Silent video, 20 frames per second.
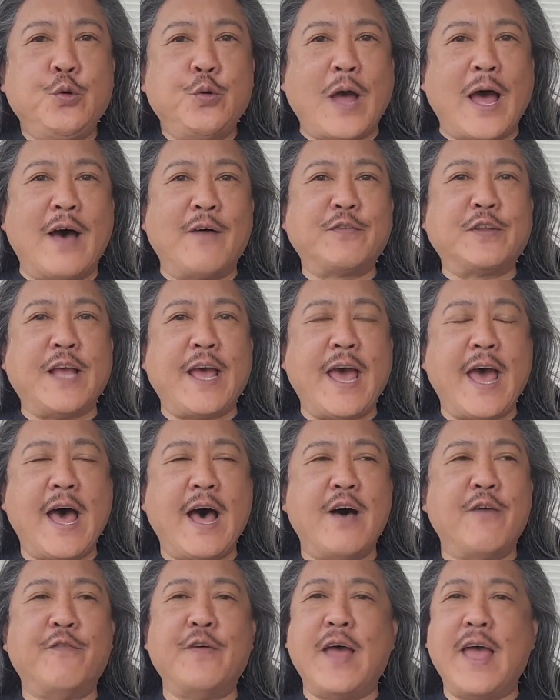have to
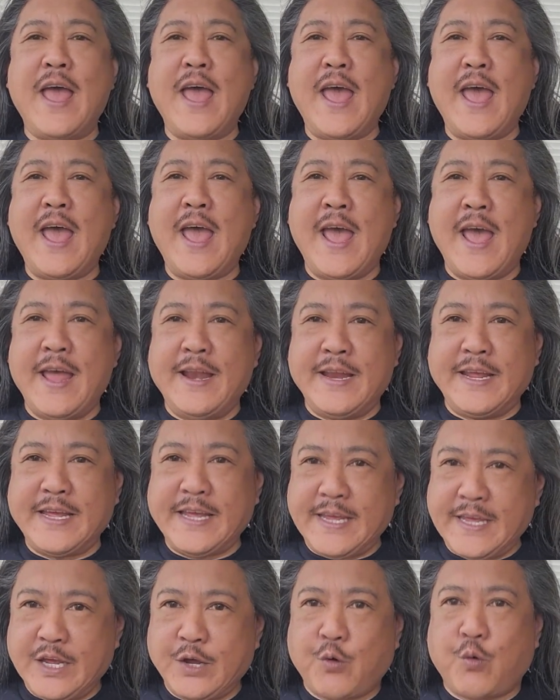have an
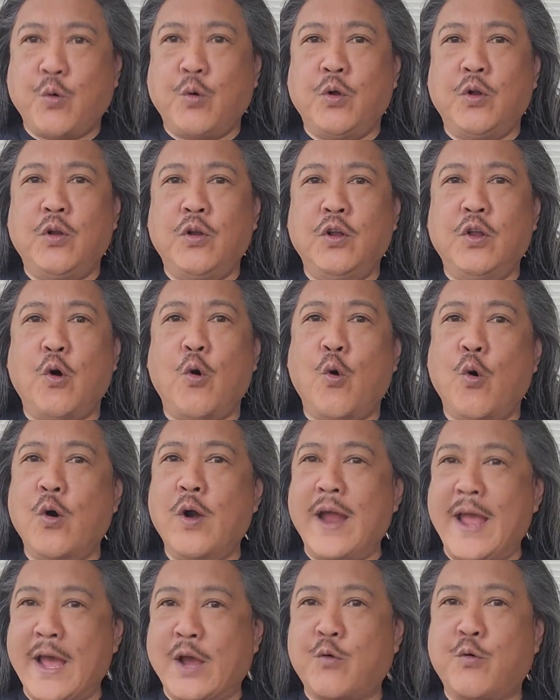equal or
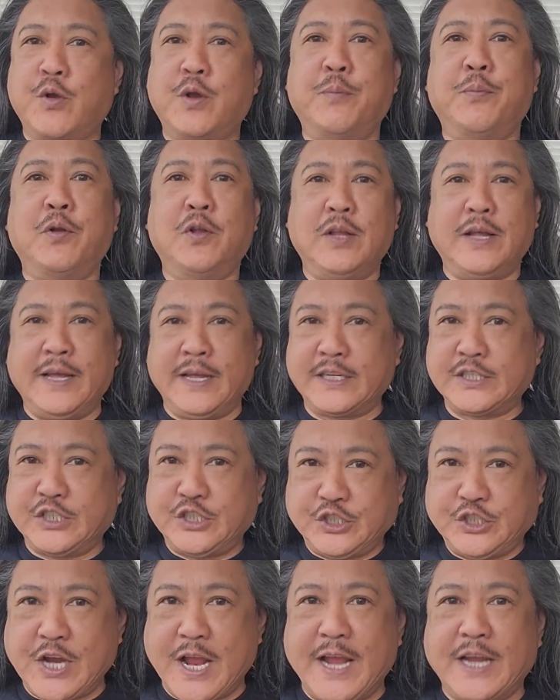equitable
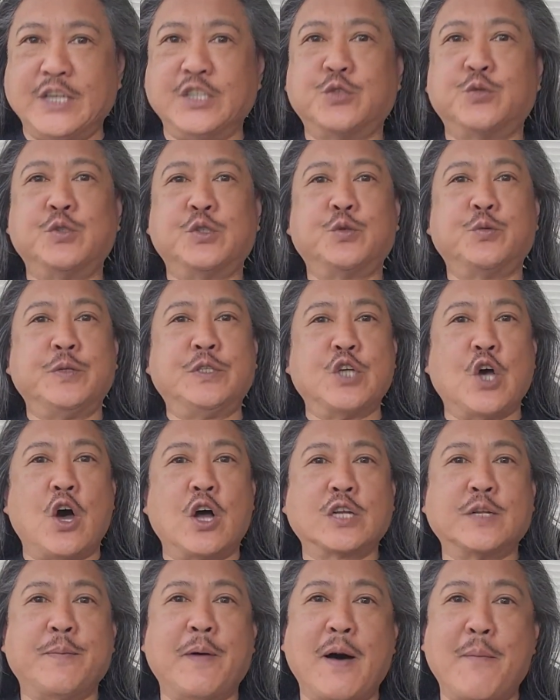exchange, which we talked
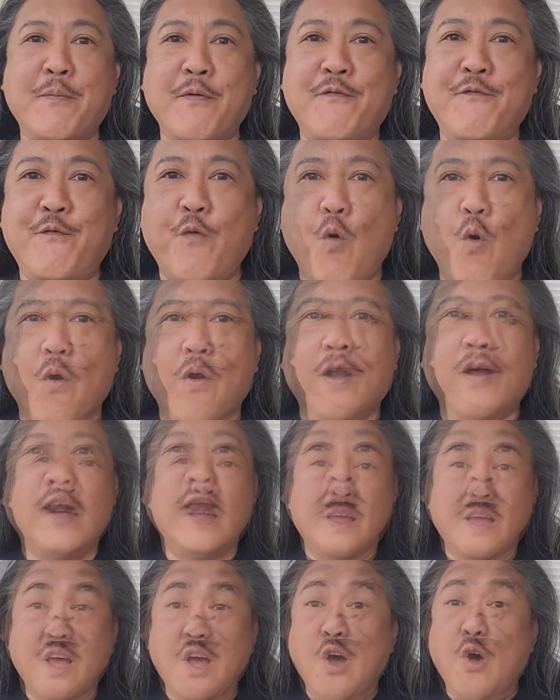about before.
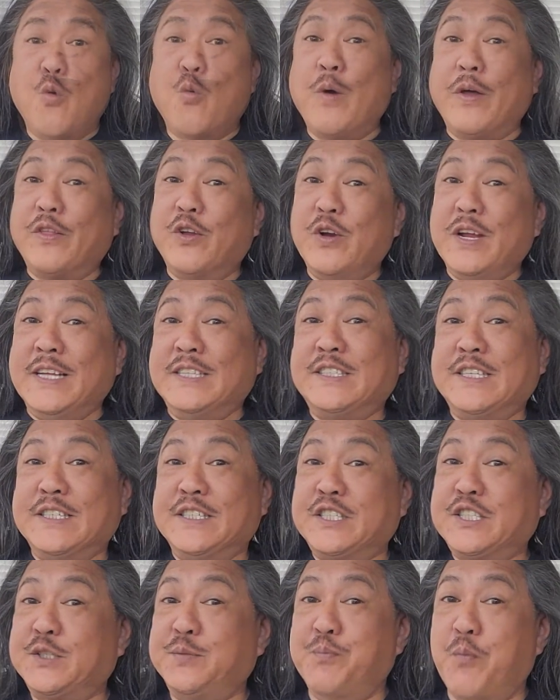Whether it's a
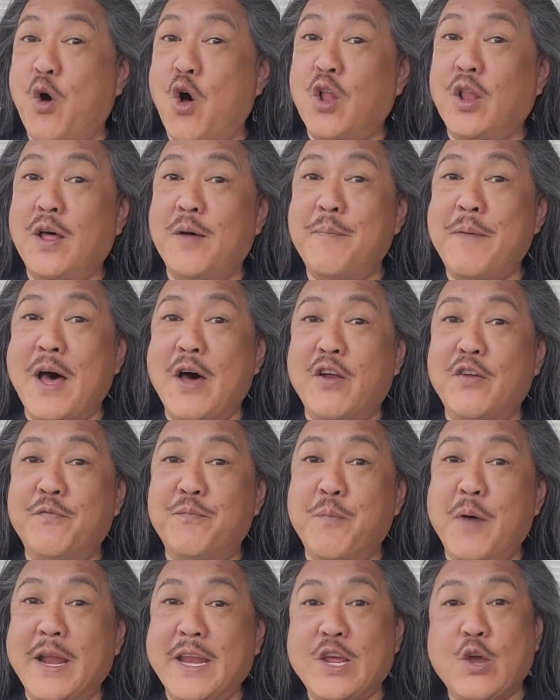small amount of
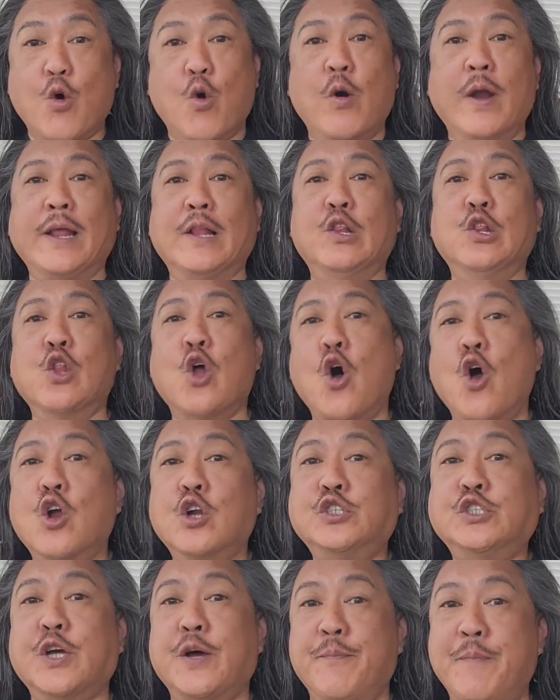money or a
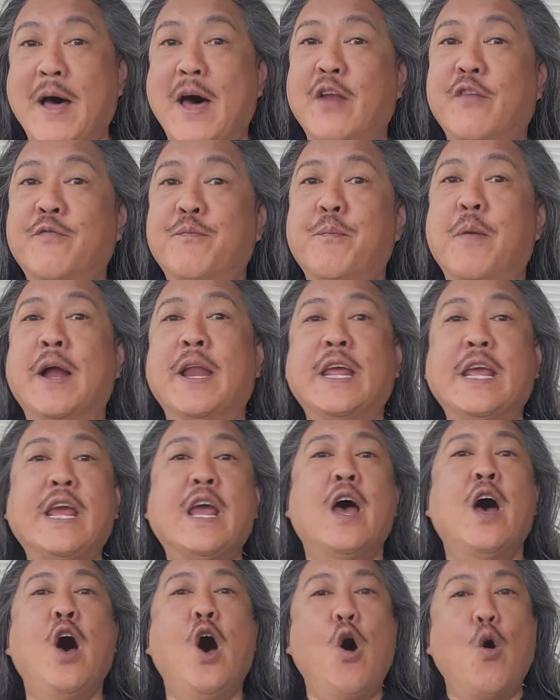large amount of money,
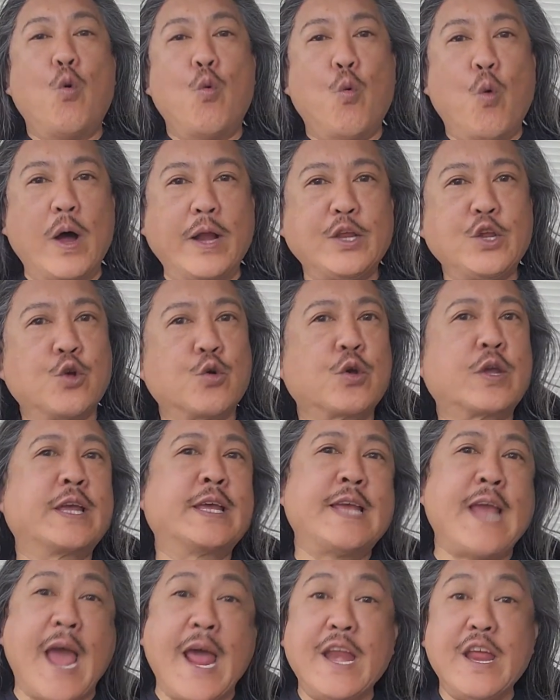what you're
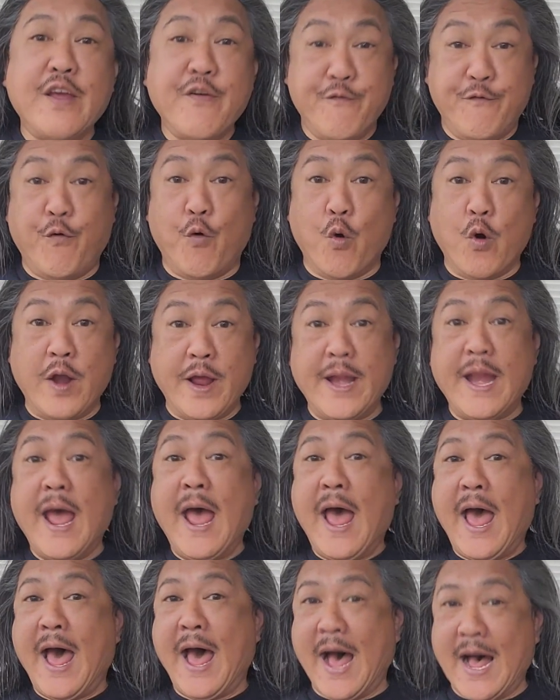getting for it
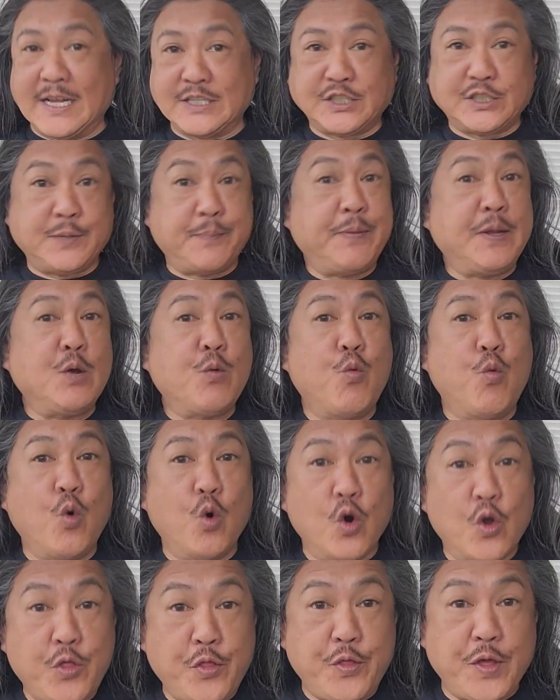has to be
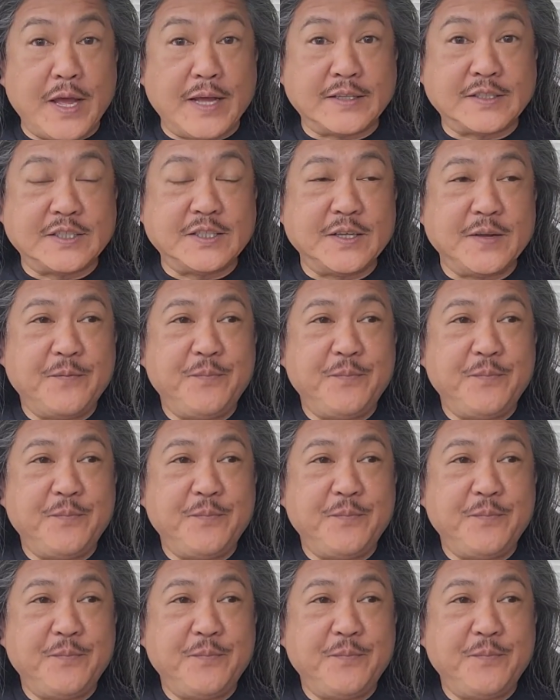worth it.